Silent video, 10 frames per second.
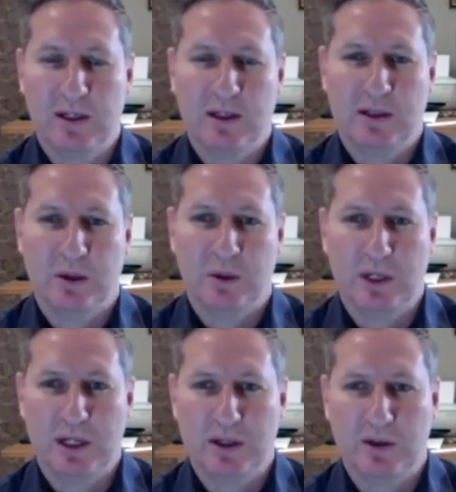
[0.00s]
So we
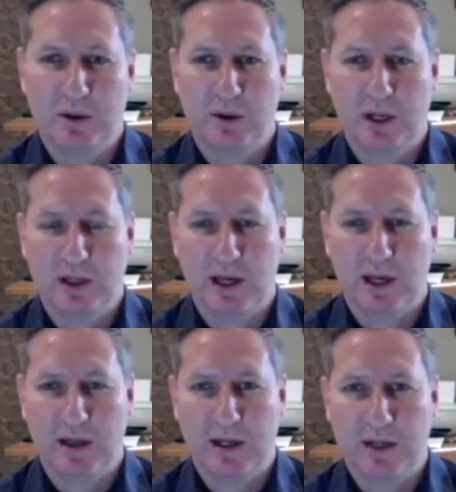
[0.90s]
need to look at the
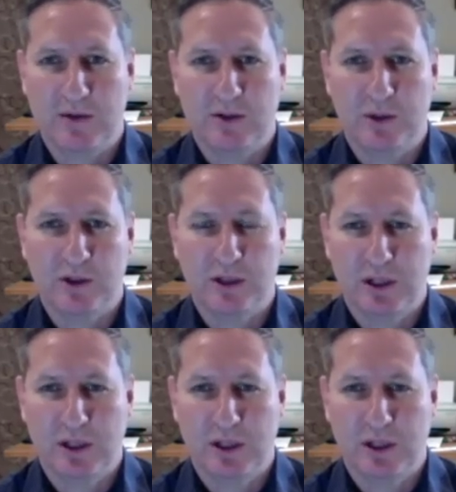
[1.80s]
other levers, which